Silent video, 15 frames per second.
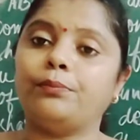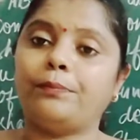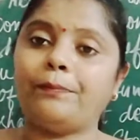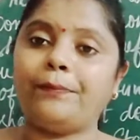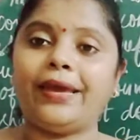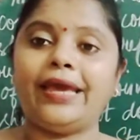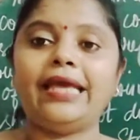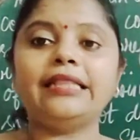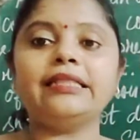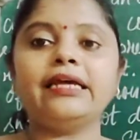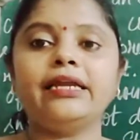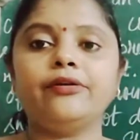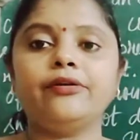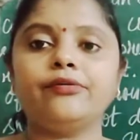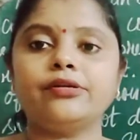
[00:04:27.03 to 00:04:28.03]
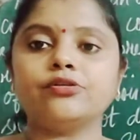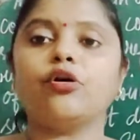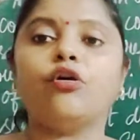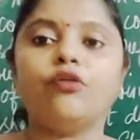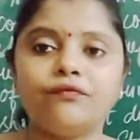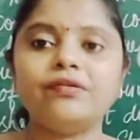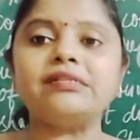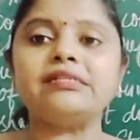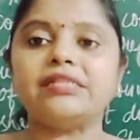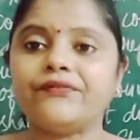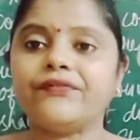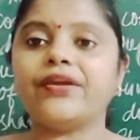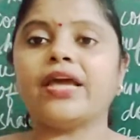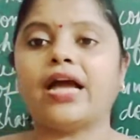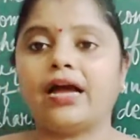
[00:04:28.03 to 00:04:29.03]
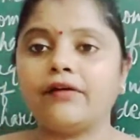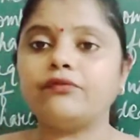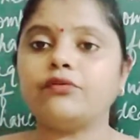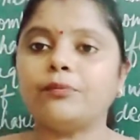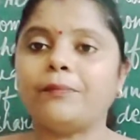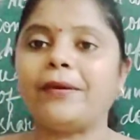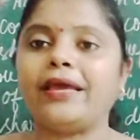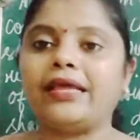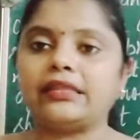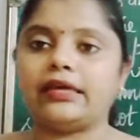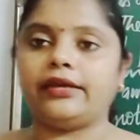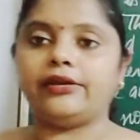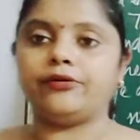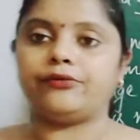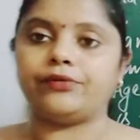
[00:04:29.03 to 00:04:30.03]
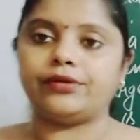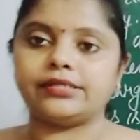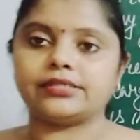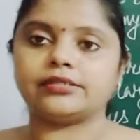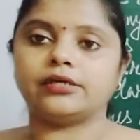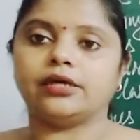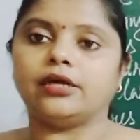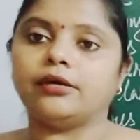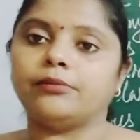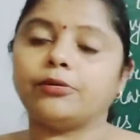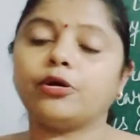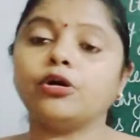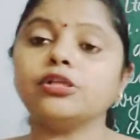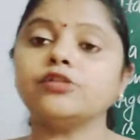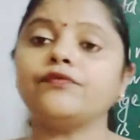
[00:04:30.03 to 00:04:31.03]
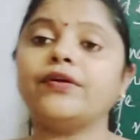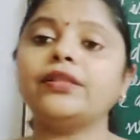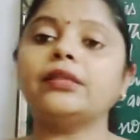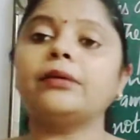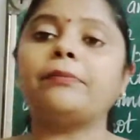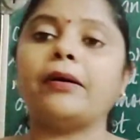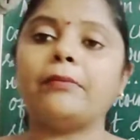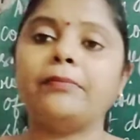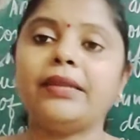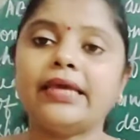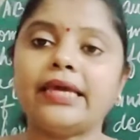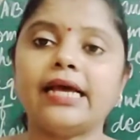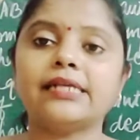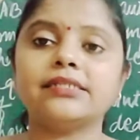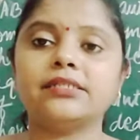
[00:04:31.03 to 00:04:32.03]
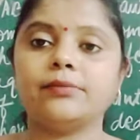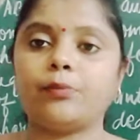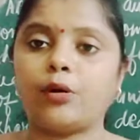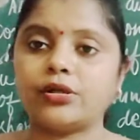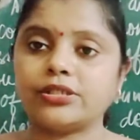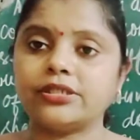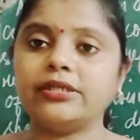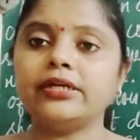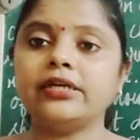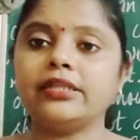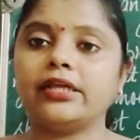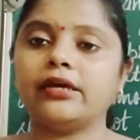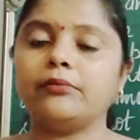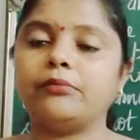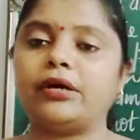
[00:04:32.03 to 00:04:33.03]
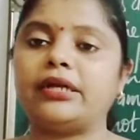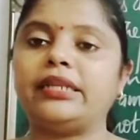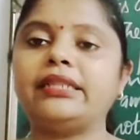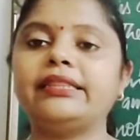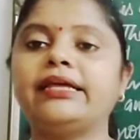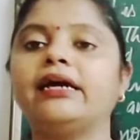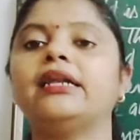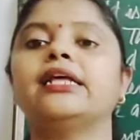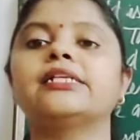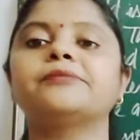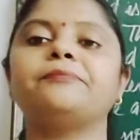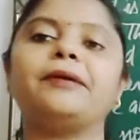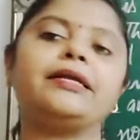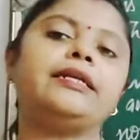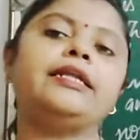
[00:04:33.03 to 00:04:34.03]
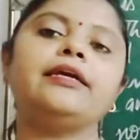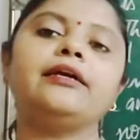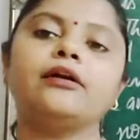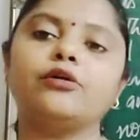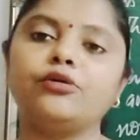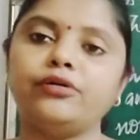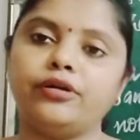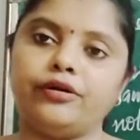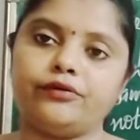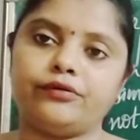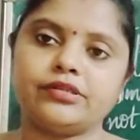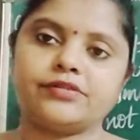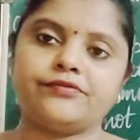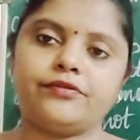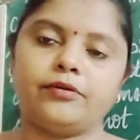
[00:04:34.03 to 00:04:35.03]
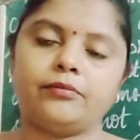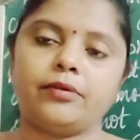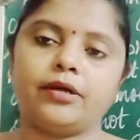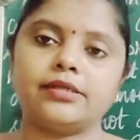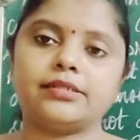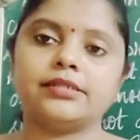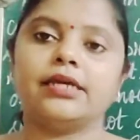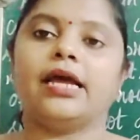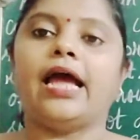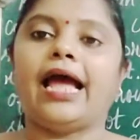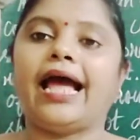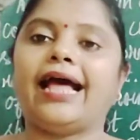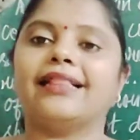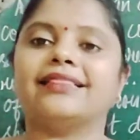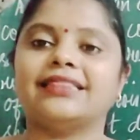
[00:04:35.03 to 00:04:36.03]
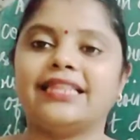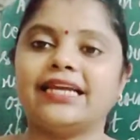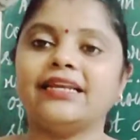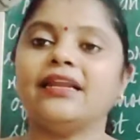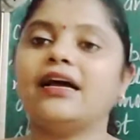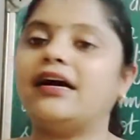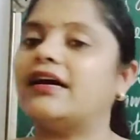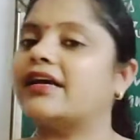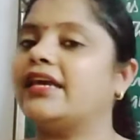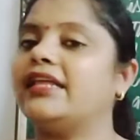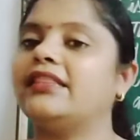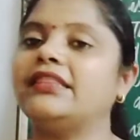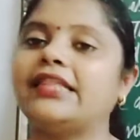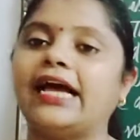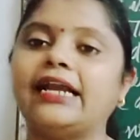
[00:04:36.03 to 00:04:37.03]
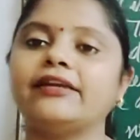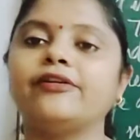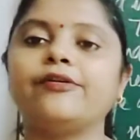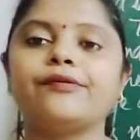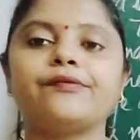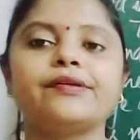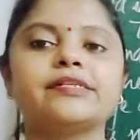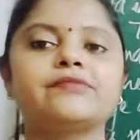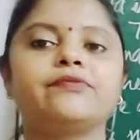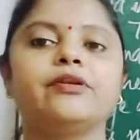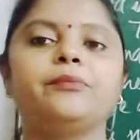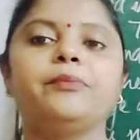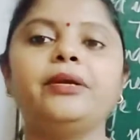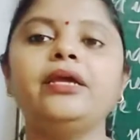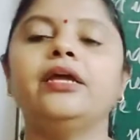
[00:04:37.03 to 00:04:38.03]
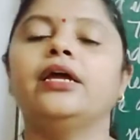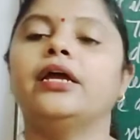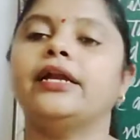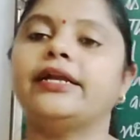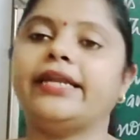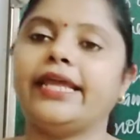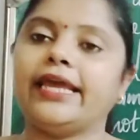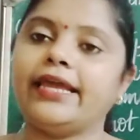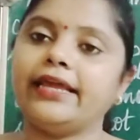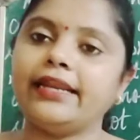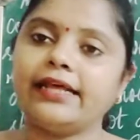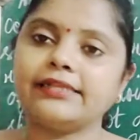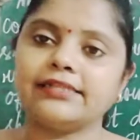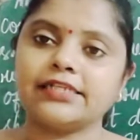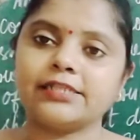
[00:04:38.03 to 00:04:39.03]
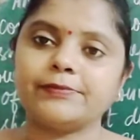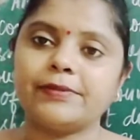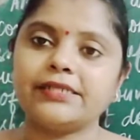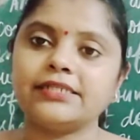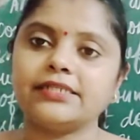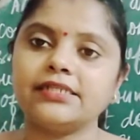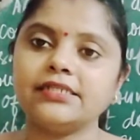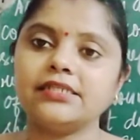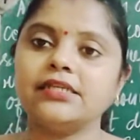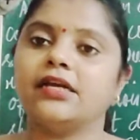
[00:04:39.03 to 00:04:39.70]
pay the interest. Obviously we have to pay the interest, because when the public has deposited their money, they are expecting a good interest from us, and then again that interest will be taken as expenses.